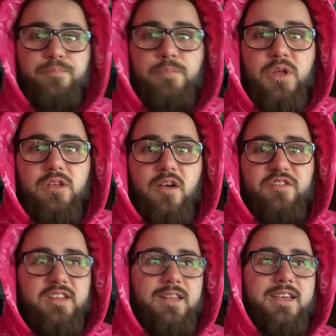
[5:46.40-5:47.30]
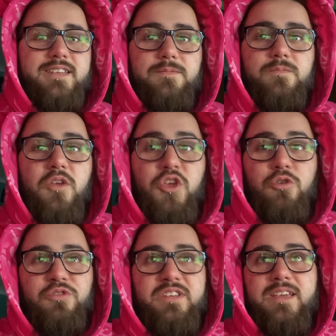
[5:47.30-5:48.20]
But obviously, like I said,
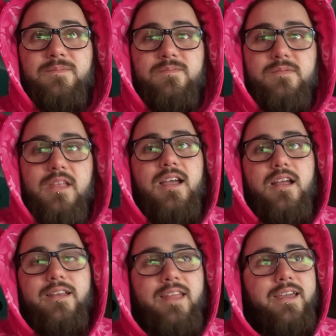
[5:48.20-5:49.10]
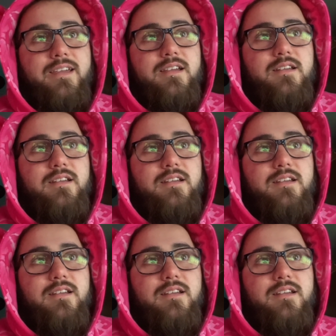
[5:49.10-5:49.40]
you'll see like